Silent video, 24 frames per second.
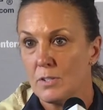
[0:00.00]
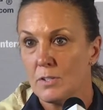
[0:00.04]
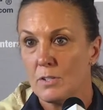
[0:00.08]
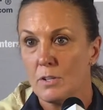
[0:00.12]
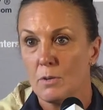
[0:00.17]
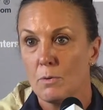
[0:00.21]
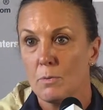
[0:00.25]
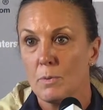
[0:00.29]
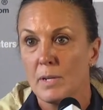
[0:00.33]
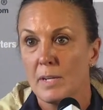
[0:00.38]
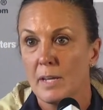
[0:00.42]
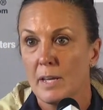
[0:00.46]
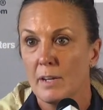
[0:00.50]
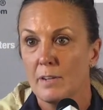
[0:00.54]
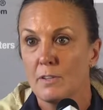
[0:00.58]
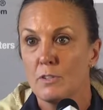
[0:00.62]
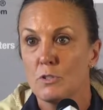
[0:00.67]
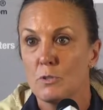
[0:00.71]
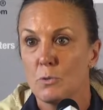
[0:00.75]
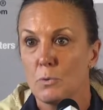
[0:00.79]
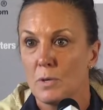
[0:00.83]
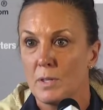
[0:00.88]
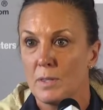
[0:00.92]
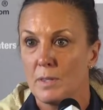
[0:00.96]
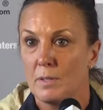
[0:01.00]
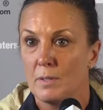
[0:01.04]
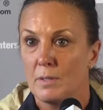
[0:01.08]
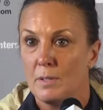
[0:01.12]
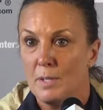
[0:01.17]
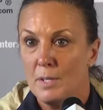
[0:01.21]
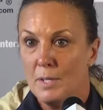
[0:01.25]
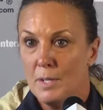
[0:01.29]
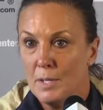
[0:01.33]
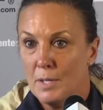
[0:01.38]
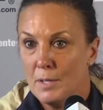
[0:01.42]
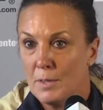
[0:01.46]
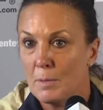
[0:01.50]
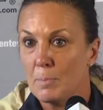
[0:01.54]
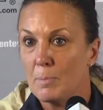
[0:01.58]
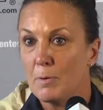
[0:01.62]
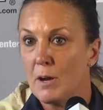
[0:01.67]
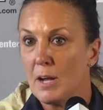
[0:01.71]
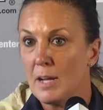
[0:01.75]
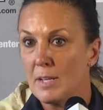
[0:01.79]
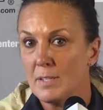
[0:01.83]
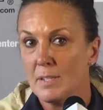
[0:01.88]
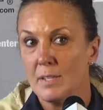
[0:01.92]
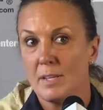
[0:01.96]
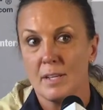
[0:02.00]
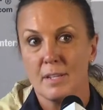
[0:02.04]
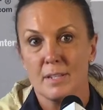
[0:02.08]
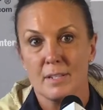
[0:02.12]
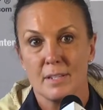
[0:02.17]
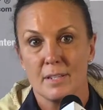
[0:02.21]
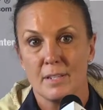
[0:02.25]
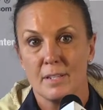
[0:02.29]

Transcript: You know, we got to enjoy the process.